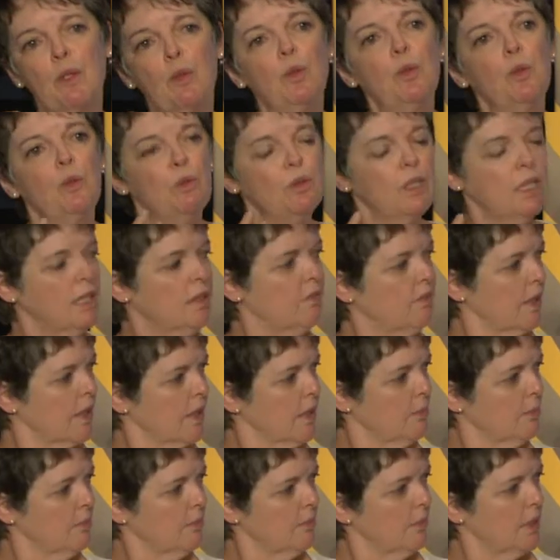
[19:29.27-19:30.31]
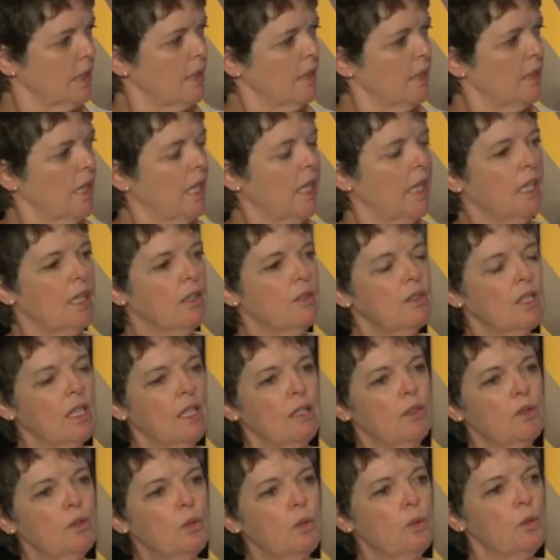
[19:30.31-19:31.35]
who live them and,
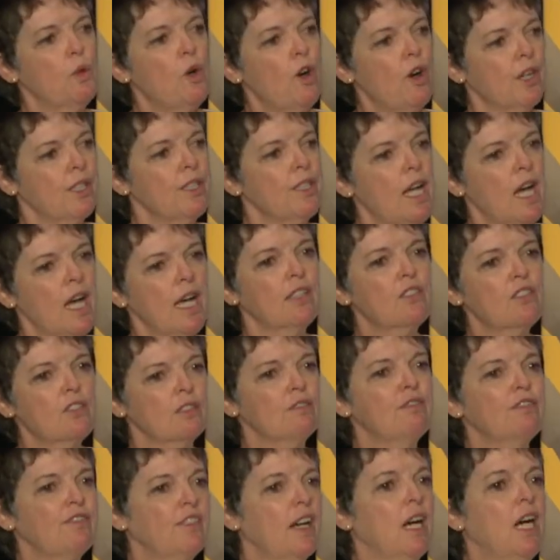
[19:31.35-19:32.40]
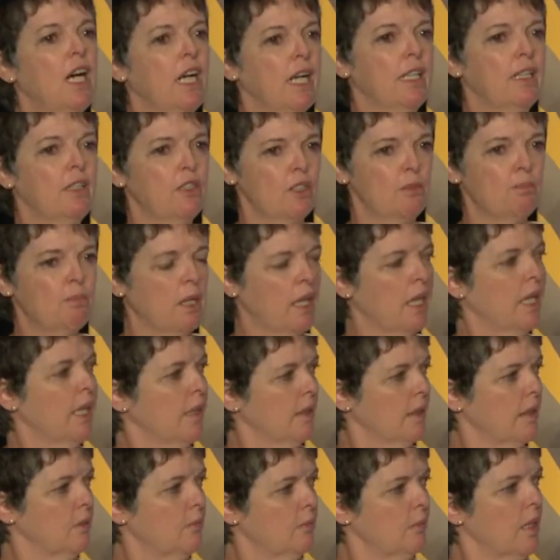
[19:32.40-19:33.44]
and who are not defined by
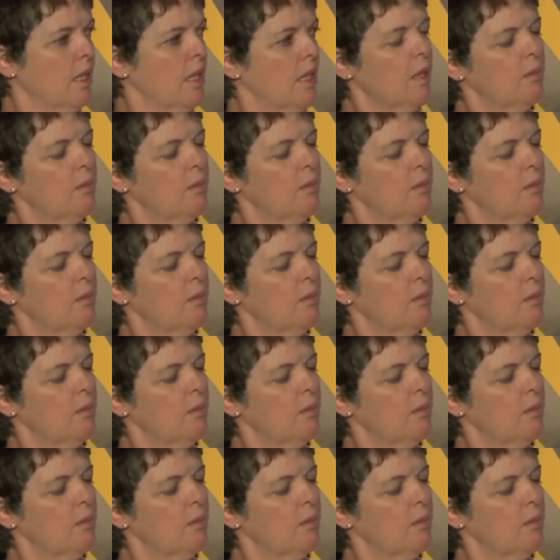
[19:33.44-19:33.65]
them,